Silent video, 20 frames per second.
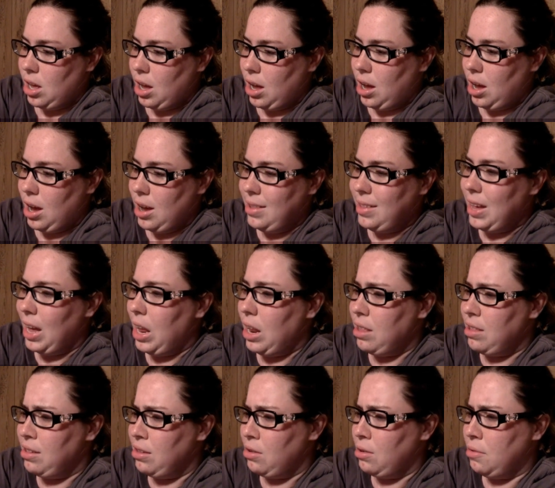I
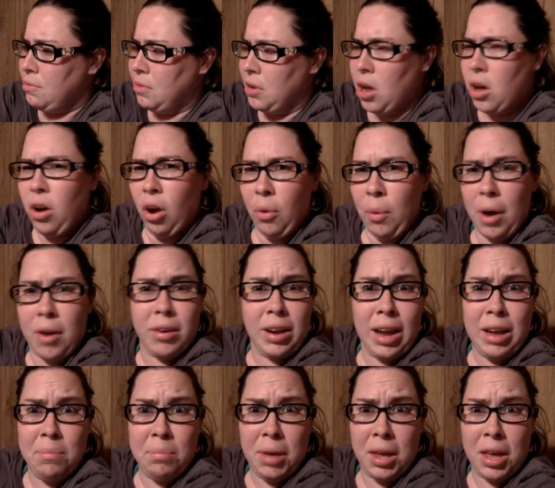tend to vlog around
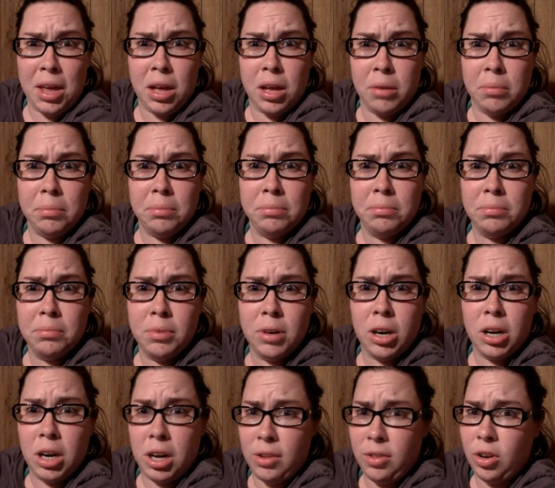8 p.m.
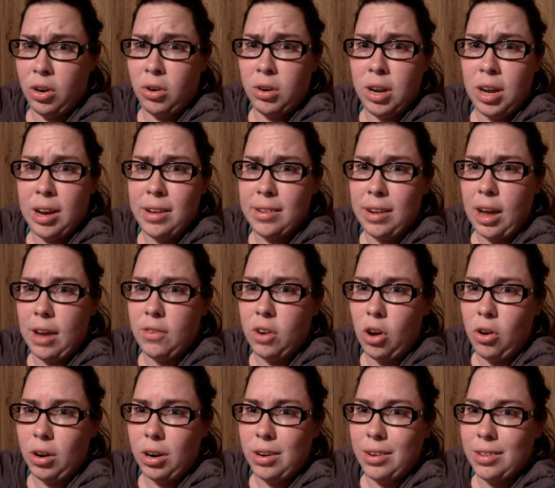on intern days, I have
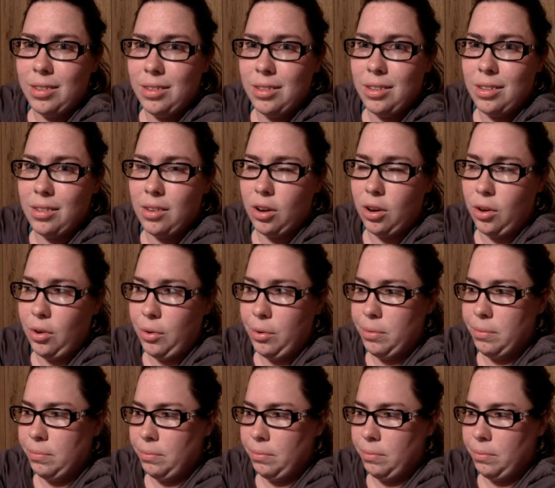noticed, so